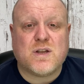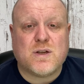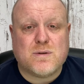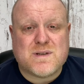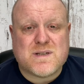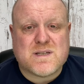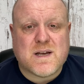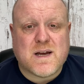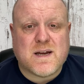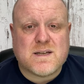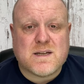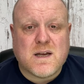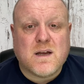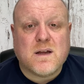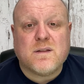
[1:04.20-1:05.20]
that you
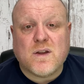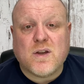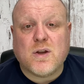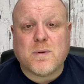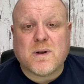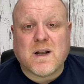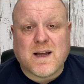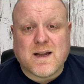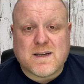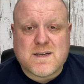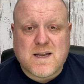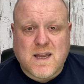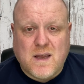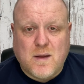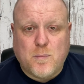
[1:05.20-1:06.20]
decide that you would like
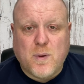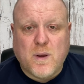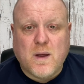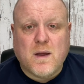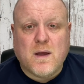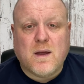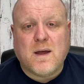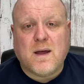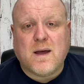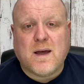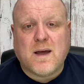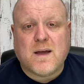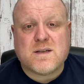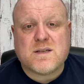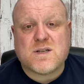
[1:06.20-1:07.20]
to keep
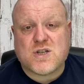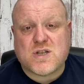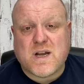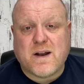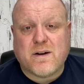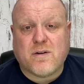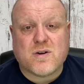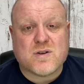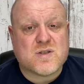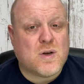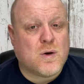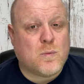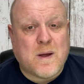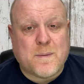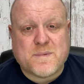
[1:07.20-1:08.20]
Uh, to share
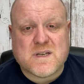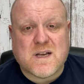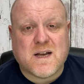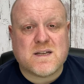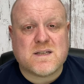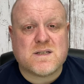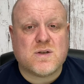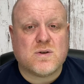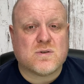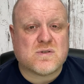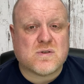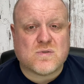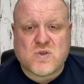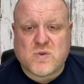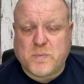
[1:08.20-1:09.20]
across your website, your
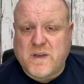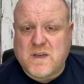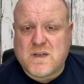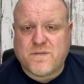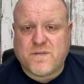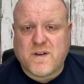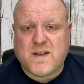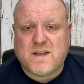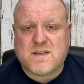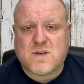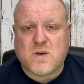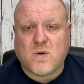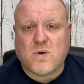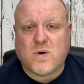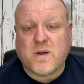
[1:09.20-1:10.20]
social media
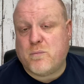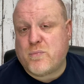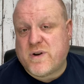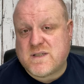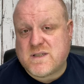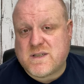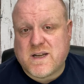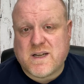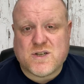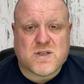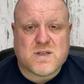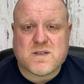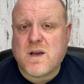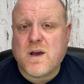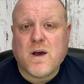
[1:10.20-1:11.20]
feeds, or in
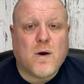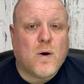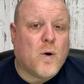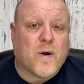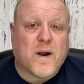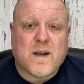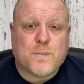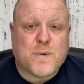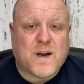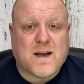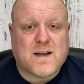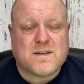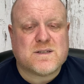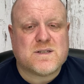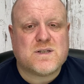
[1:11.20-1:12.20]
presentations, or anywhere
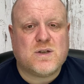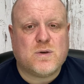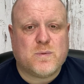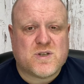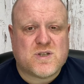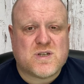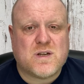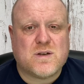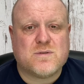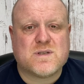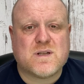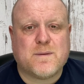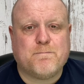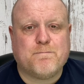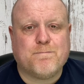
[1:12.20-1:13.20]
else you wish to
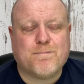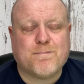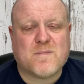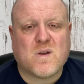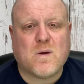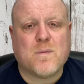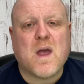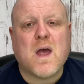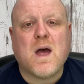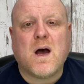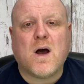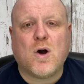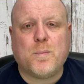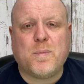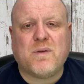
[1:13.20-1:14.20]
use them. So
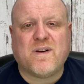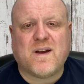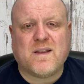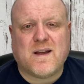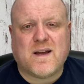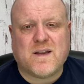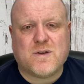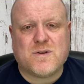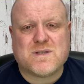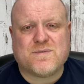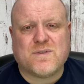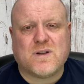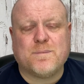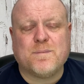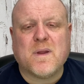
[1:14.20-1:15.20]
I hope you find that
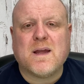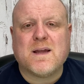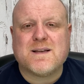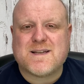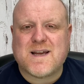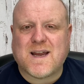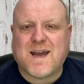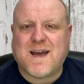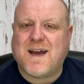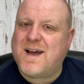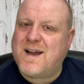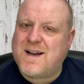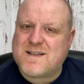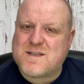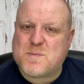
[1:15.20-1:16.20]
useful. Take
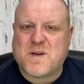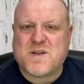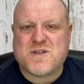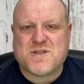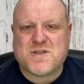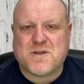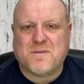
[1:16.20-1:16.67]
care, and I'll speak to you